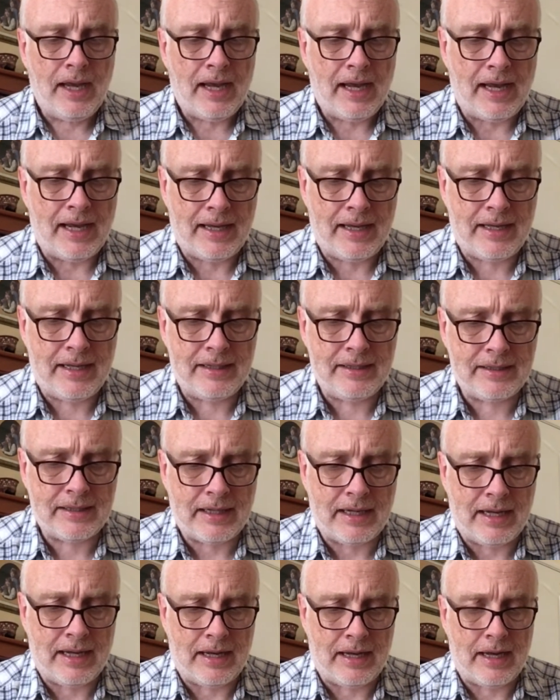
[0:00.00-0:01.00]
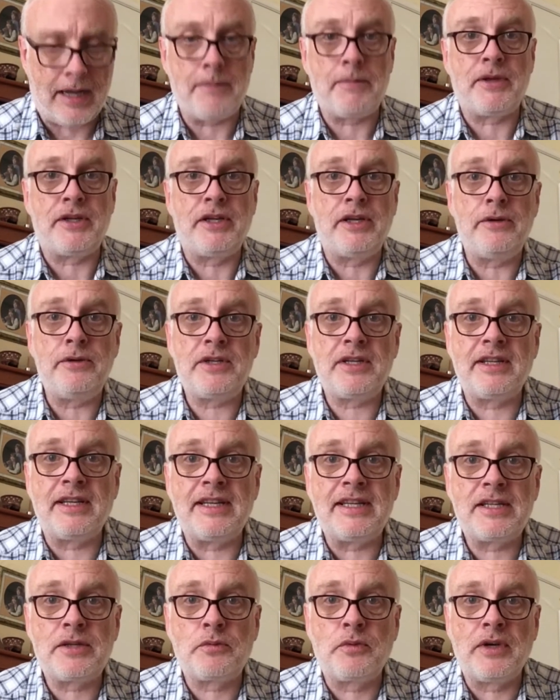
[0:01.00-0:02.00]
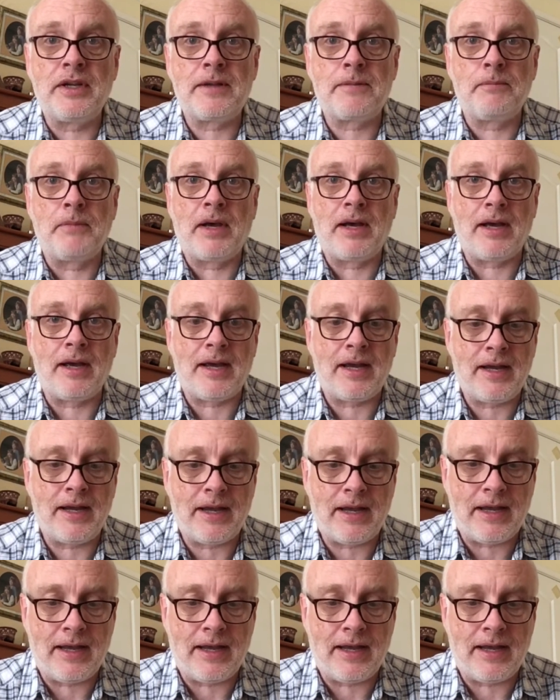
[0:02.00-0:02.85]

And I've been using this with my